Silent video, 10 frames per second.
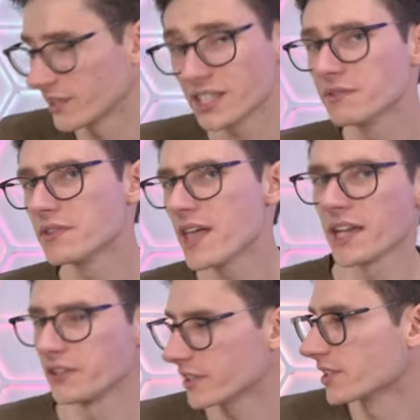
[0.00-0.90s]
And even
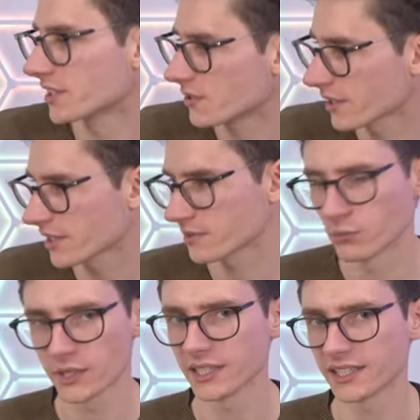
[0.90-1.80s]
then, you can still get some
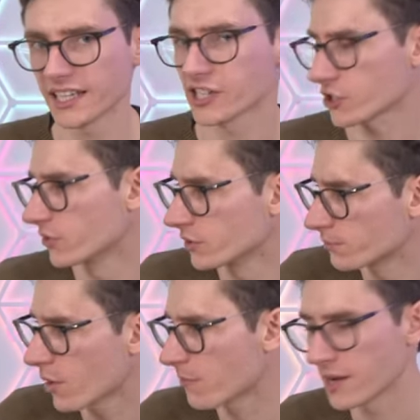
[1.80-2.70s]
weird issues
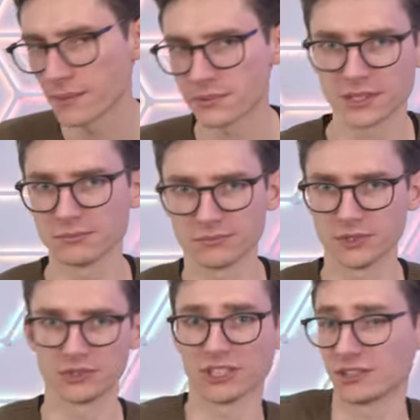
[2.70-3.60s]
pop up that
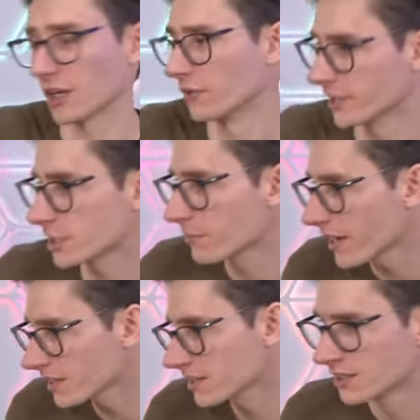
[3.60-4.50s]
you just don't expect.